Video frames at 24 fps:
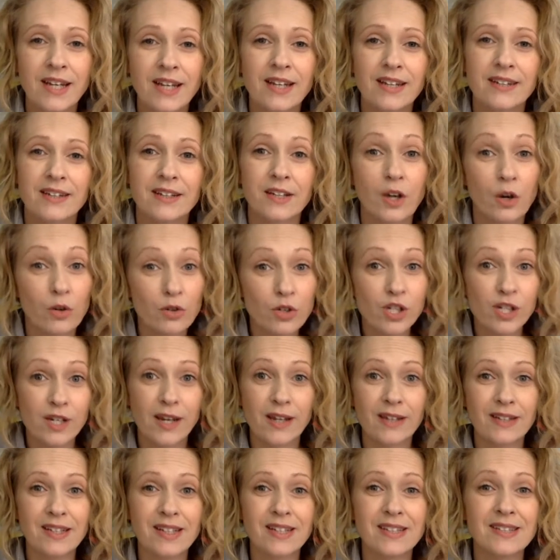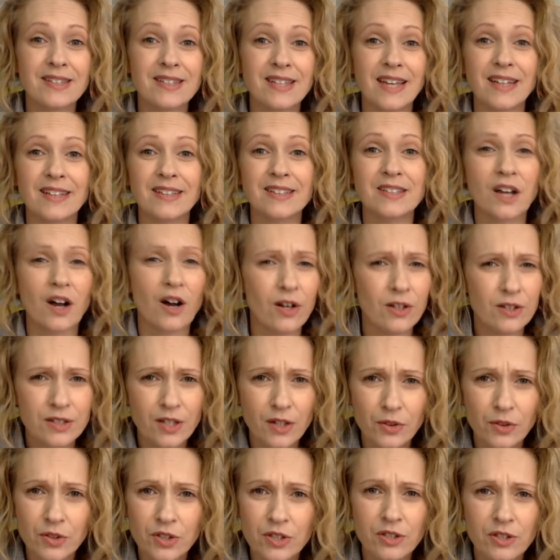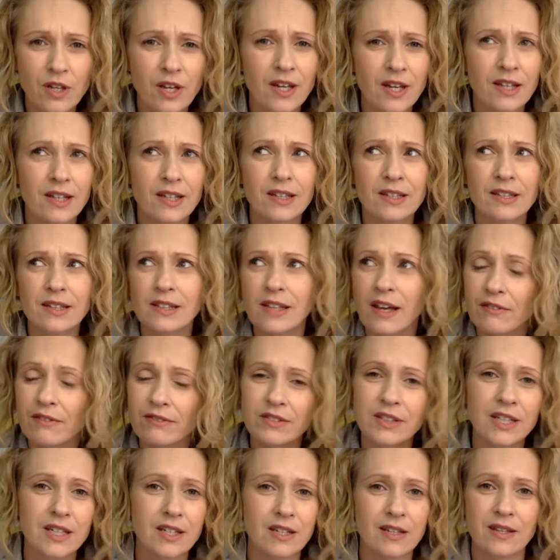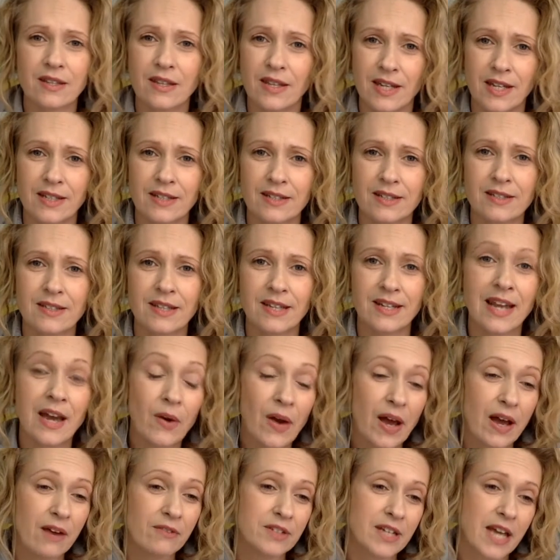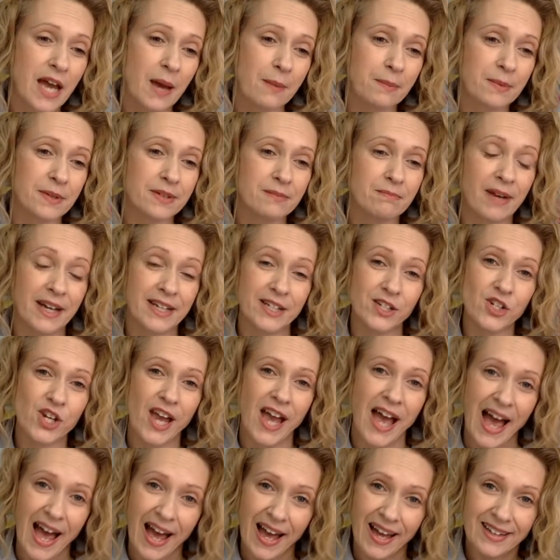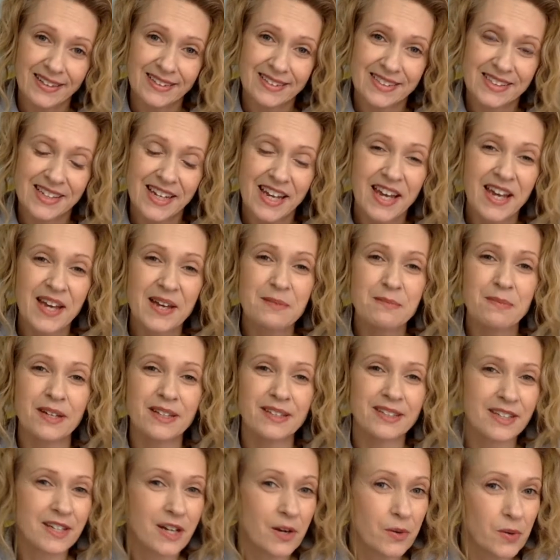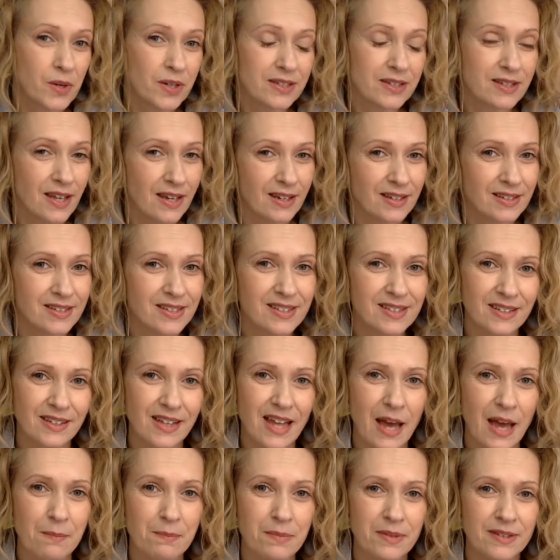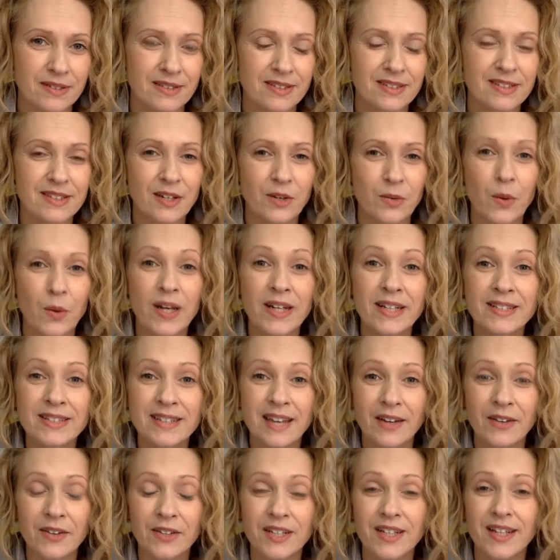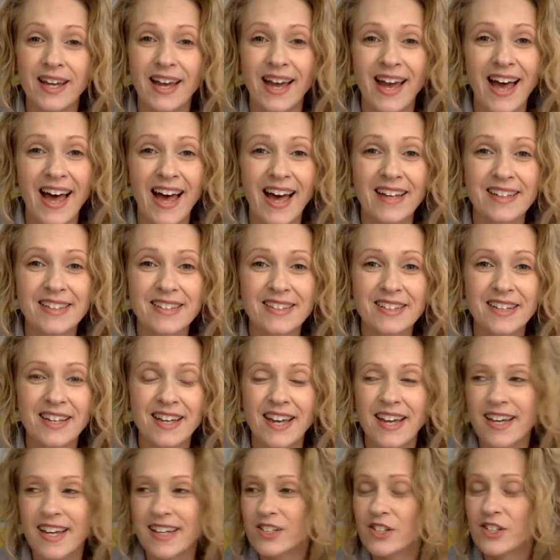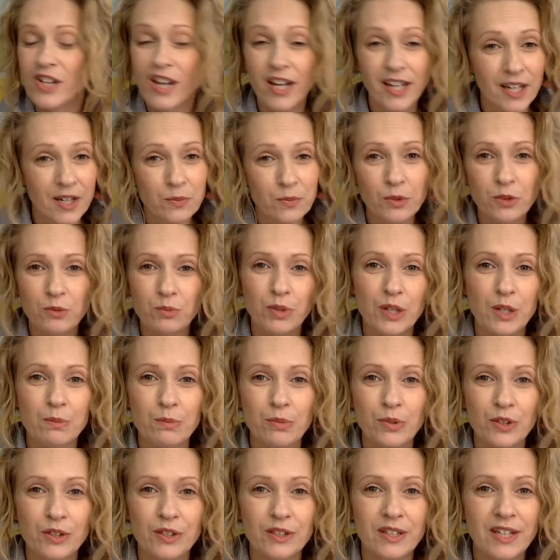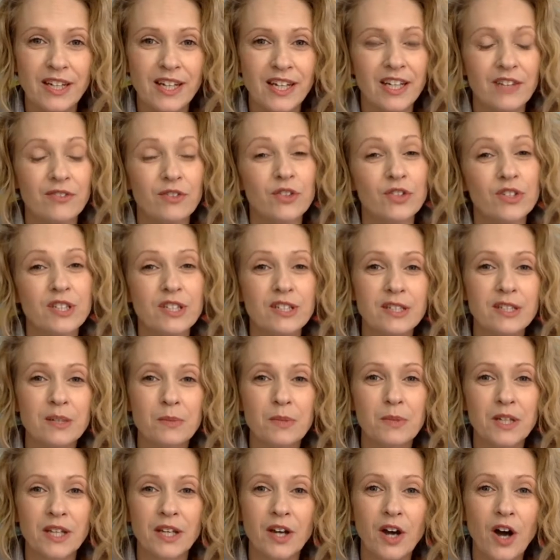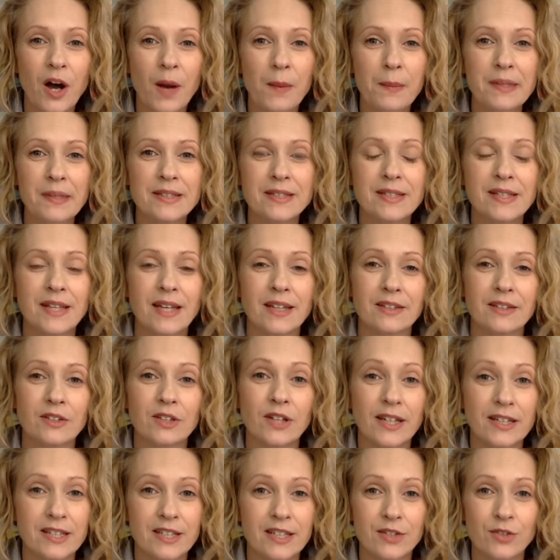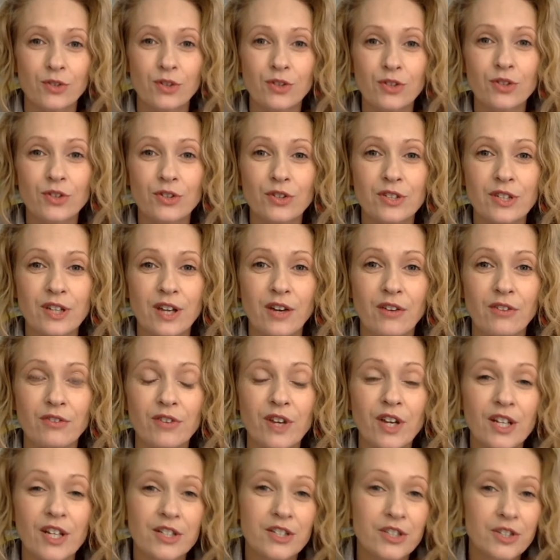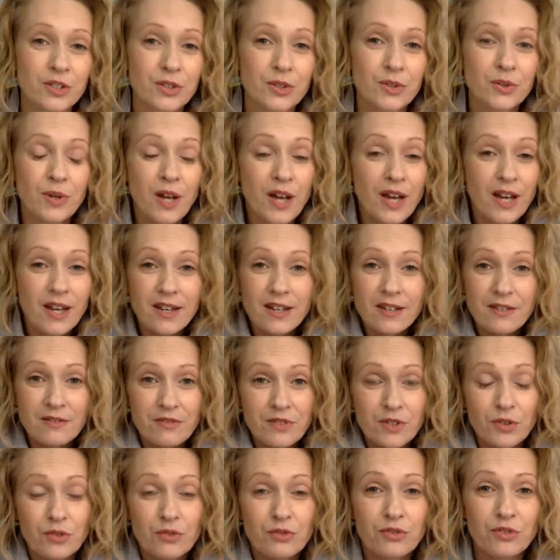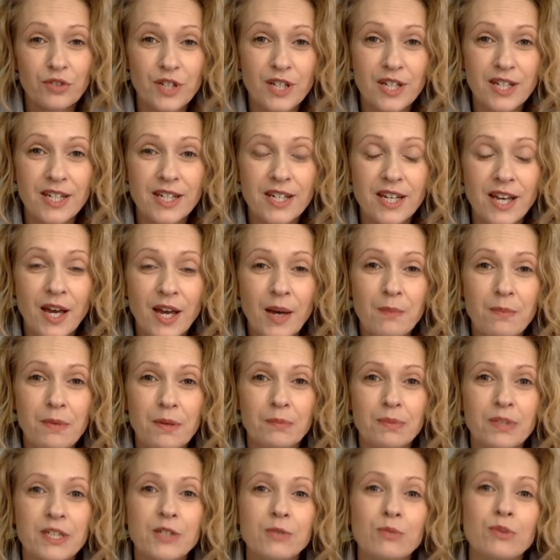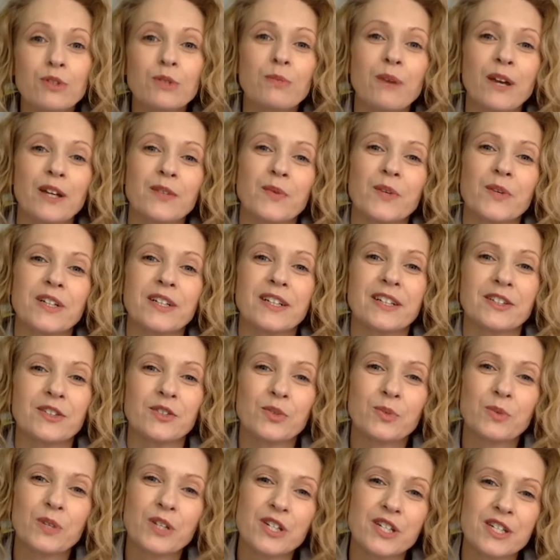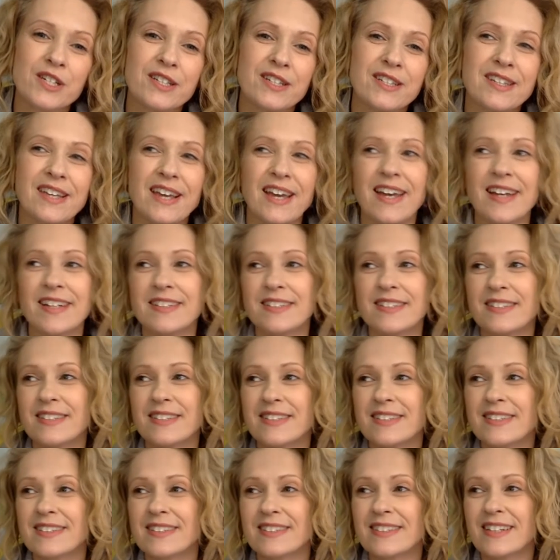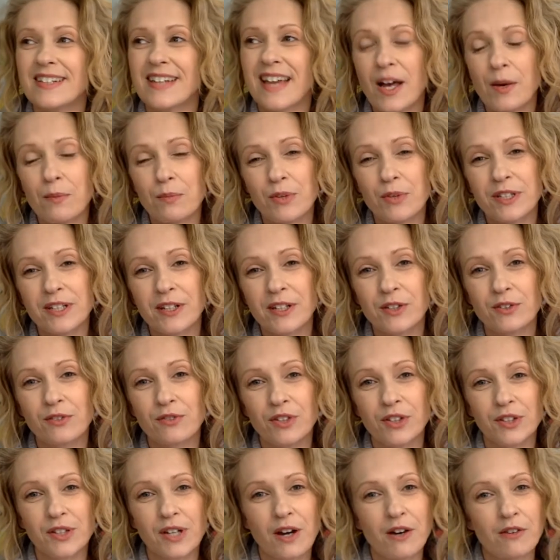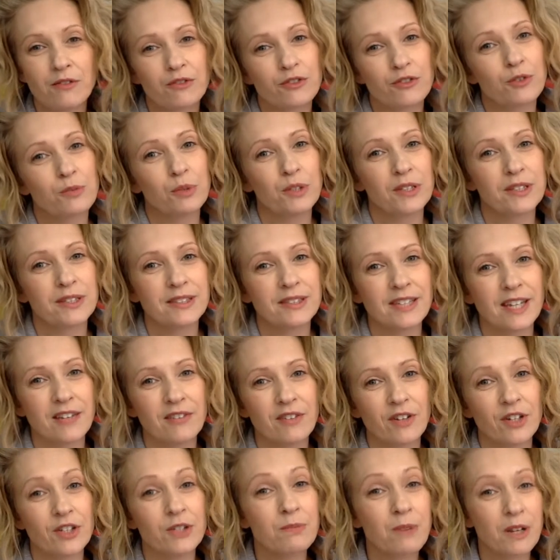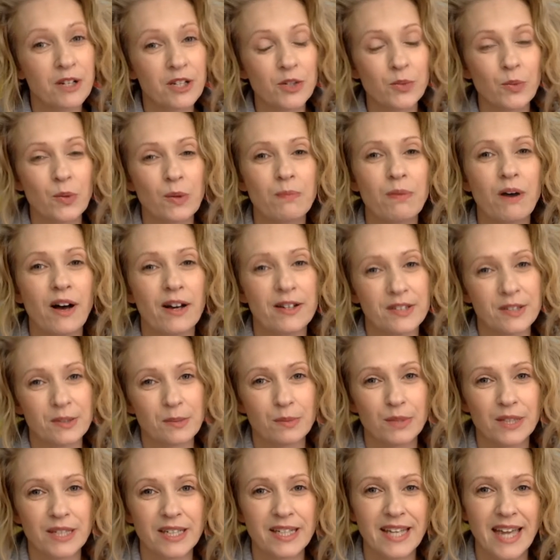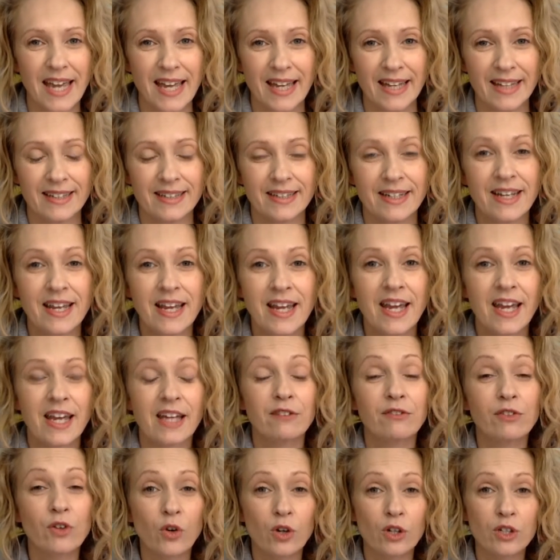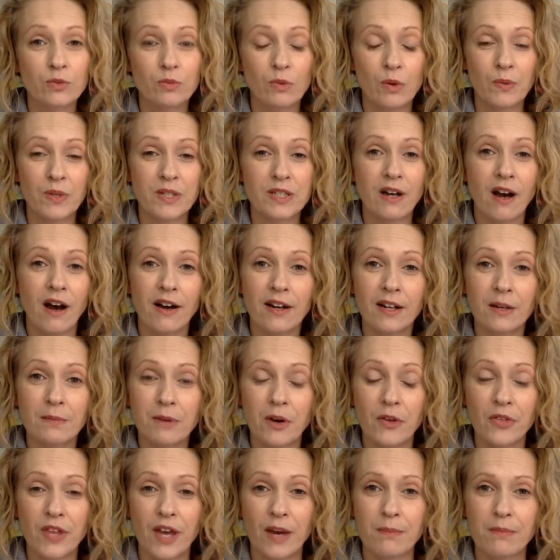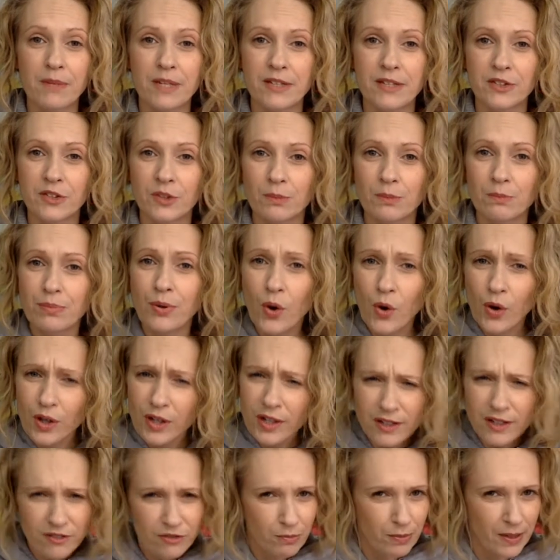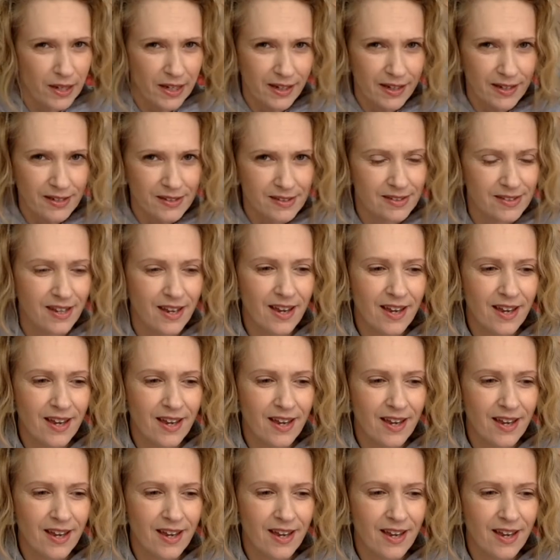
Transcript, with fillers: negotiate consent, all those lovely things that now have to happen by chat, but you know what? They can still happen. So when in doubt, ask, check in with people. If you see someone in the comments that you'd like to introduce yourself to, feel free, but please respect one another's wishes and help one another feel comfortable and safe here as much as we possibly can. And of course, when we talk about that being supportive piece,